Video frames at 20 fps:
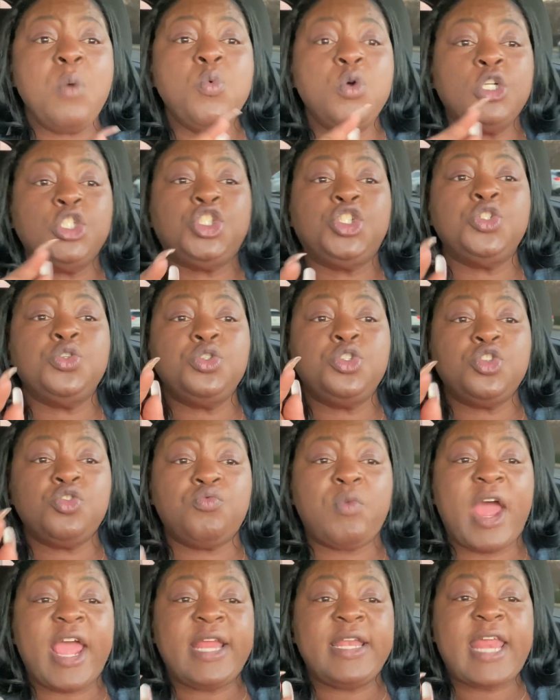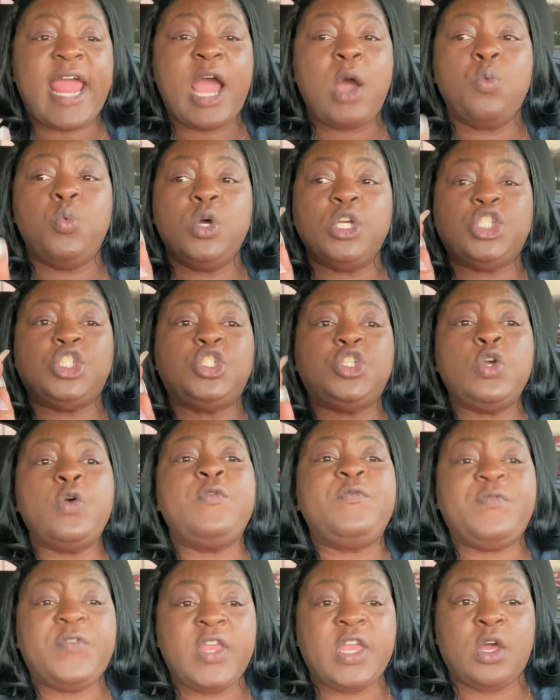want you to write down what you
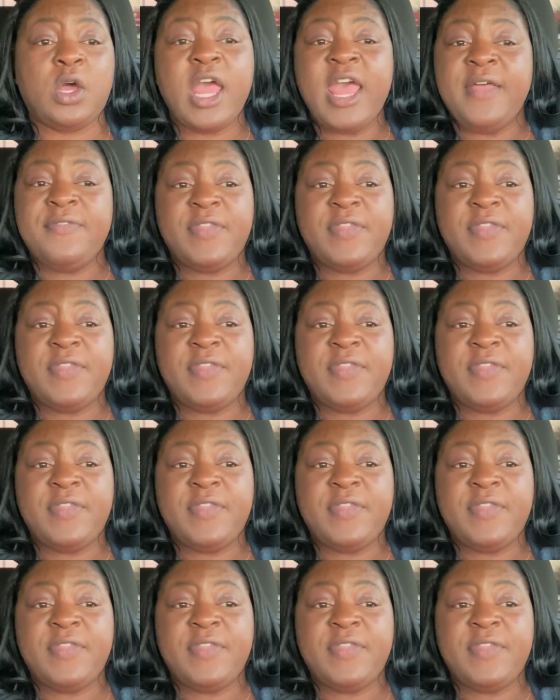feel